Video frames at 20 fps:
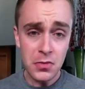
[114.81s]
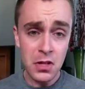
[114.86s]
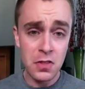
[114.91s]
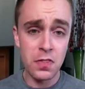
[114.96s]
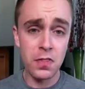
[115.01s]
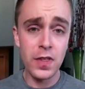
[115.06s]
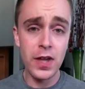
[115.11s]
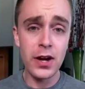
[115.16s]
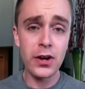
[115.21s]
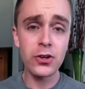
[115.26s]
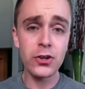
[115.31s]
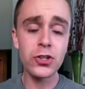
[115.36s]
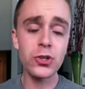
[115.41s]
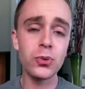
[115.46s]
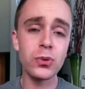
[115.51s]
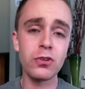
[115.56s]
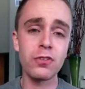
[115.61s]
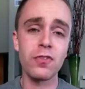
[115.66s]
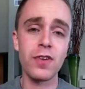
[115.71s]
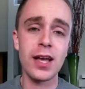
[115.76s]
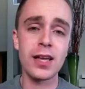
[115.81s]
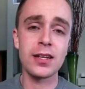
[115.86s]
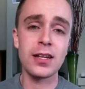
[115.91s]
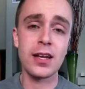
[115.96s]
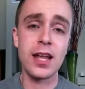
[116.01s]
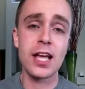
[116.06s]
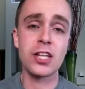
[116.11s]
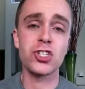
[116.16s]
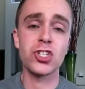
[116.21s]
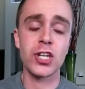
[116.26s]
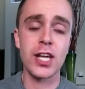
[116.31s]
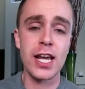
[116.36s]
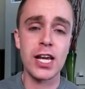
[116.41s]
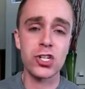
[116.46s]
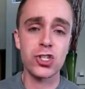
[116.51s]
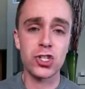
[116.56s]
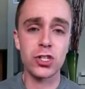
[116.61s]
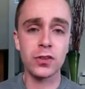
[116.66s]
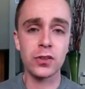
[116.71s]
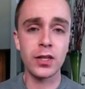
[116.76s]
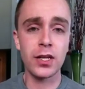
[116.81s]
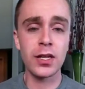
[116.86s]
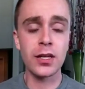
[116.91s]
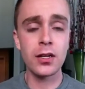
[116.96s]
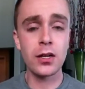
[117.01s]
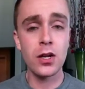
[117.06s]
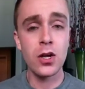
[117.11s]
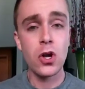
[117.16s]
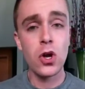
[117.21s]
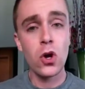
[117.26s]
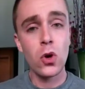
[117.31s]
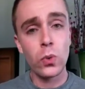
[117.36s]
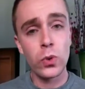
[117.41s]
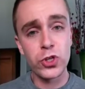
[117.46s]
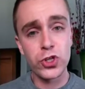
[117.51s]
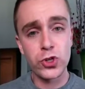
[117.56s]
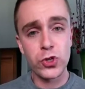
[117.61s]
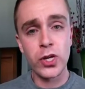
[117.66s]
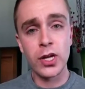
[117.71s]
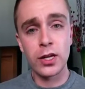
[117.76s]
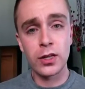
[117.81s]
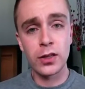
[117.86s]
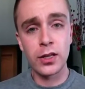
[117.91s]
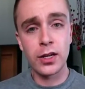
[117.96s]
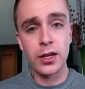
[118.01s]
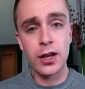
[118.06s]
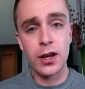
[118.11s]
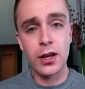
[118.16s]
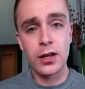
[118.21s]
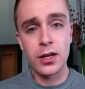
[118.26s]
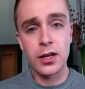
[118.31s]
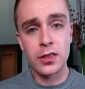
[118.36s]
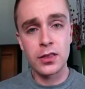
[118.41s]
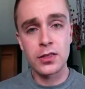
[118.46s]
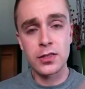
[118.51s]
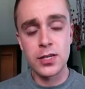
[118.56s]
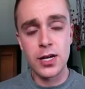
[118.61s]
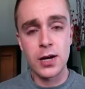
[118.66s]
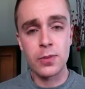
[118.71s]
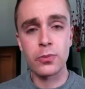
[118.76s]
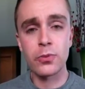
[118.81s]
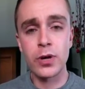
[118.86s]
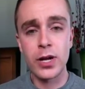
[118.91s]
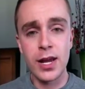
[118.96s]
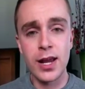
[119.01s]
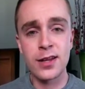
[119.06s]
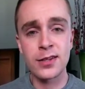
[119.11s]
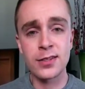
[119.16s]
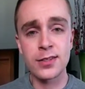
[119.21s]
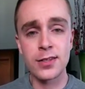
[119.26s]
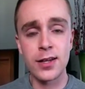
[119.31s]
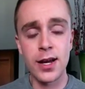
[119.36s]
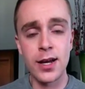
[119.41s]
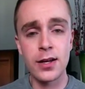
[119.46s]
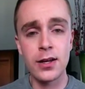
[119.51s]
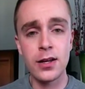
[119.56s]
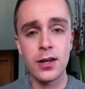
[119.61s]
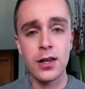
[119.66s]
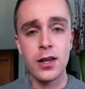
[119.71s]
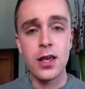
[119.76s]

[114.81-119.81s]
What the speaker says: There you will find an education link, which you can click on at the top right-hand side,